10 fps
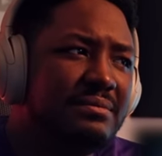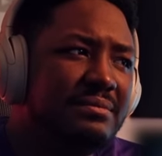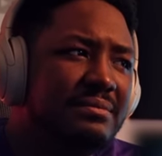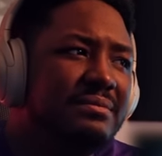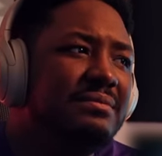
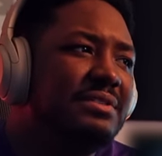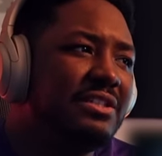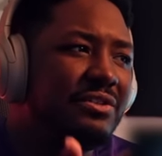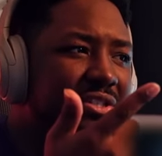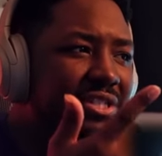There go
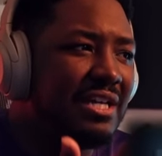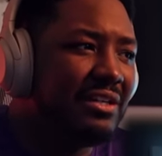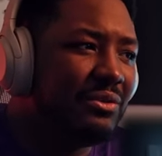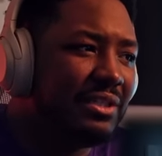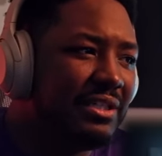the
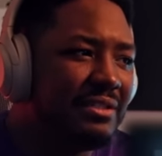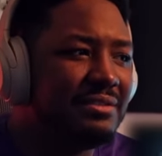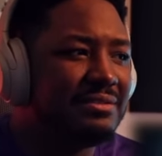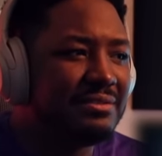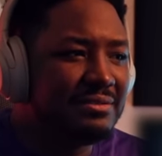shadow again.
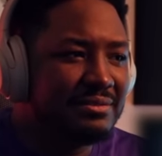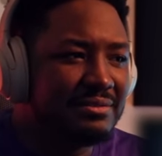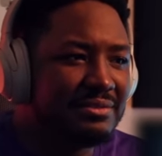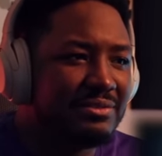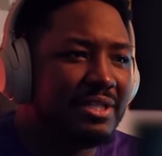
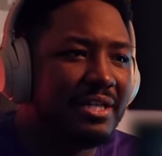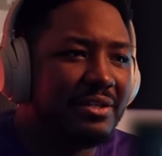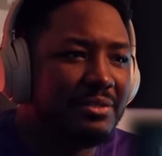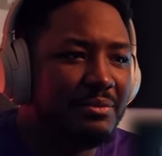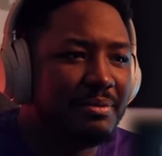So now
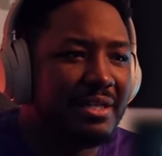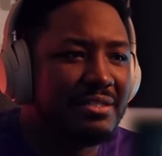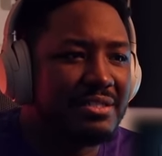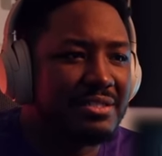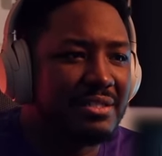you pay
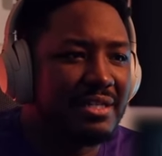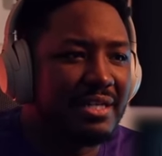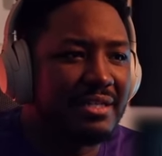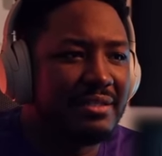attention to that.